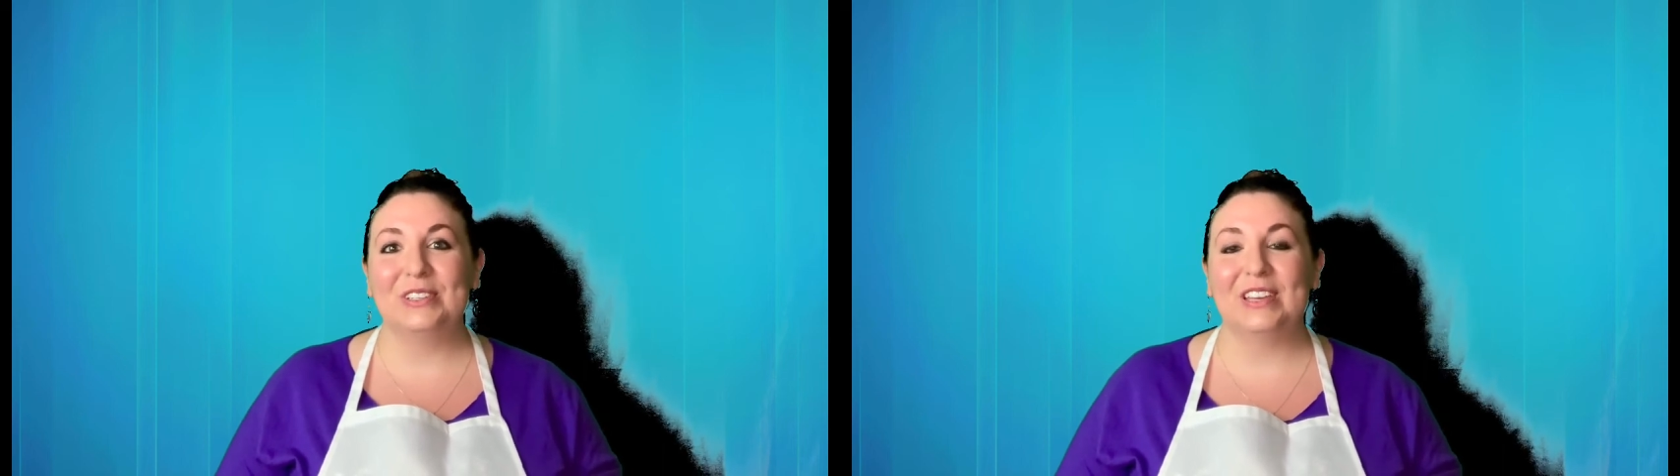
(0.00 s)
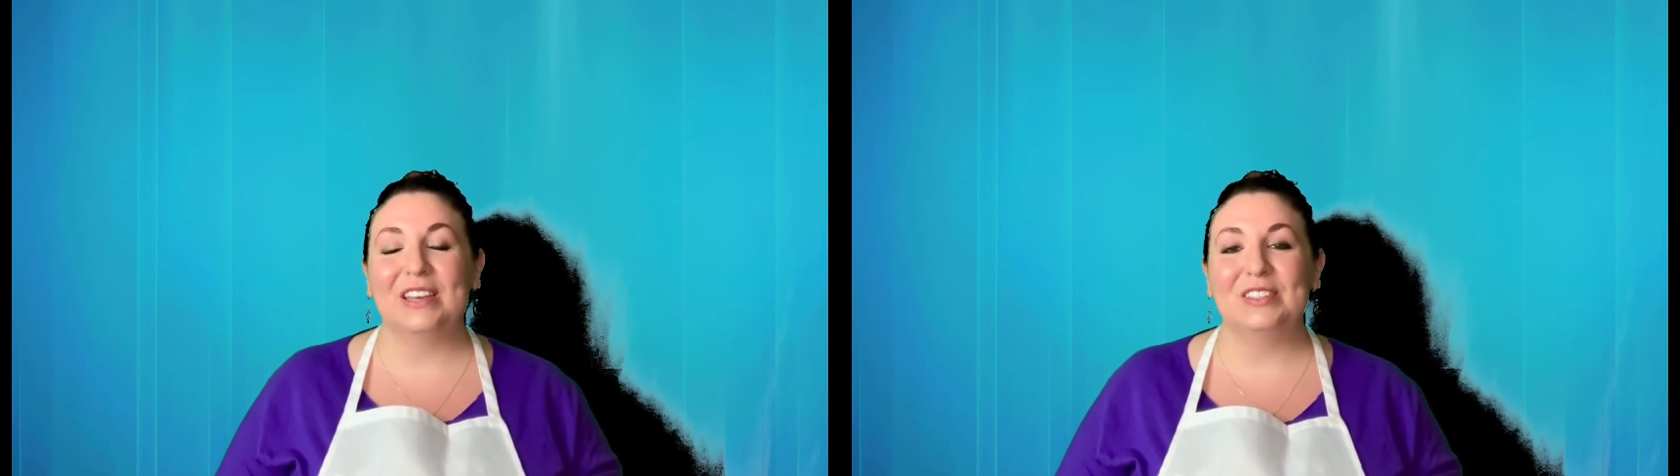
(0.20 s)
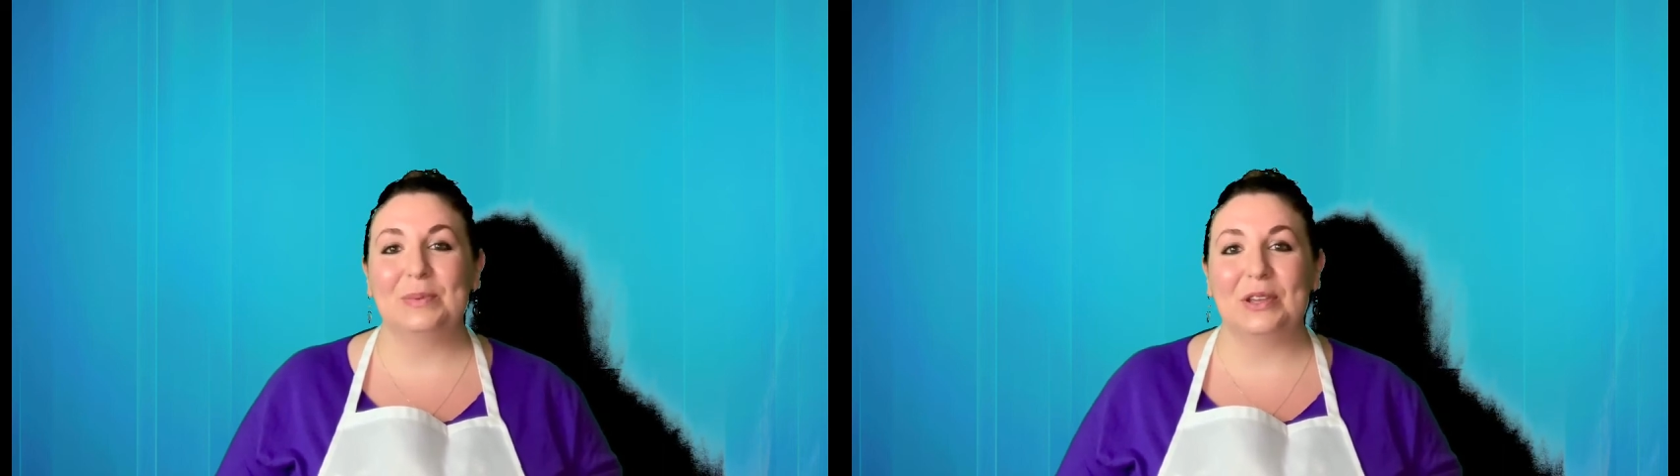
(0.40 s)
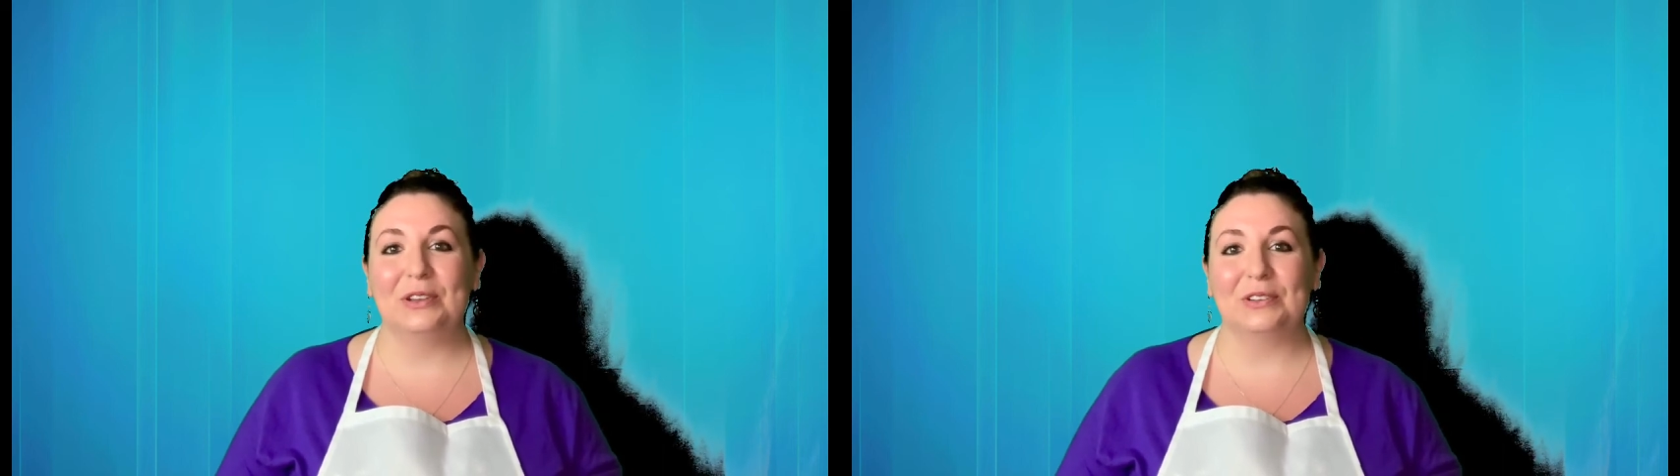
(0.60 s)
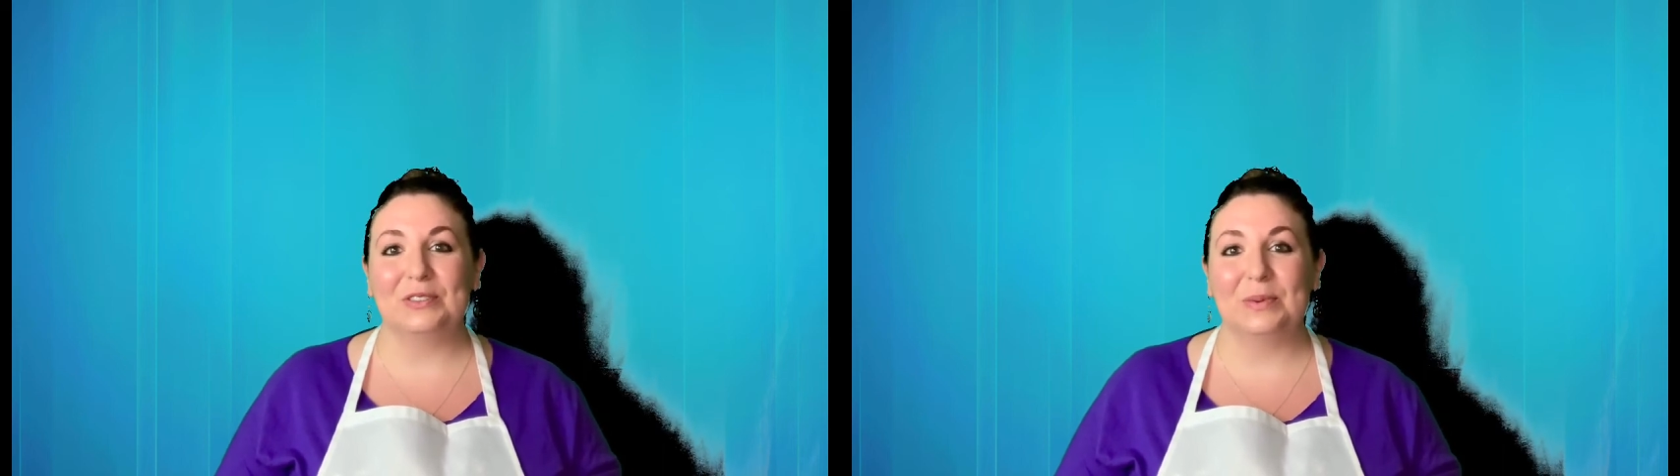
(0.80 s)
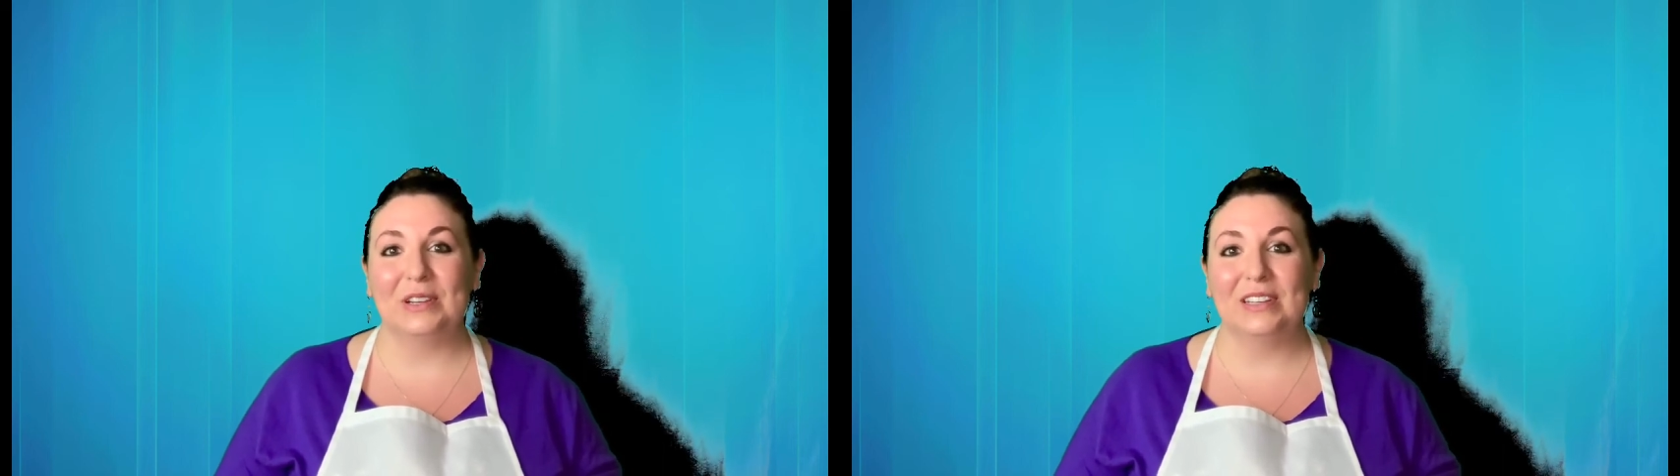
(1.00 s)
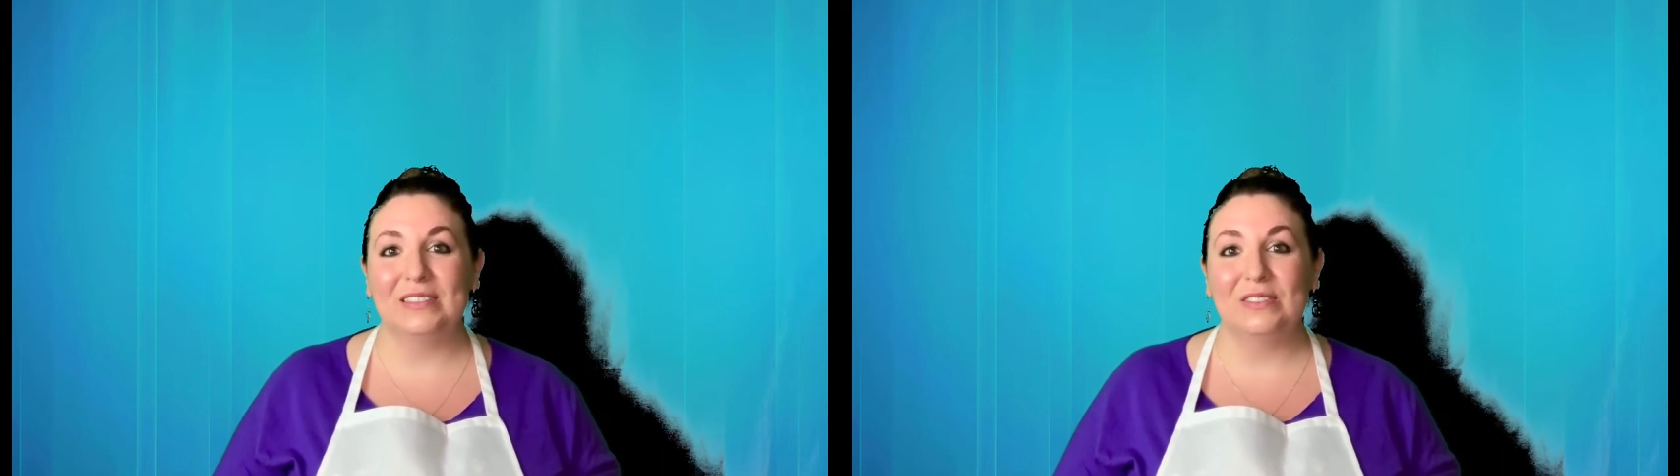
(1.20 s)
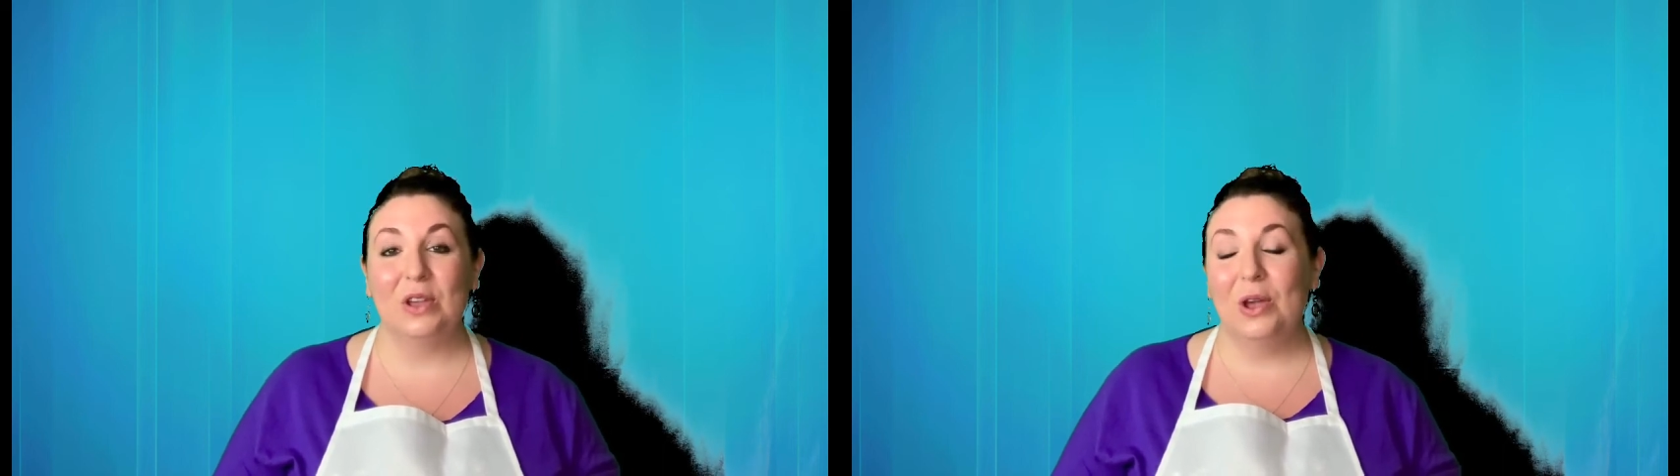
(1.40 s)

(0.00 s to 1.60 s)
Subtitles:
tell us about your experience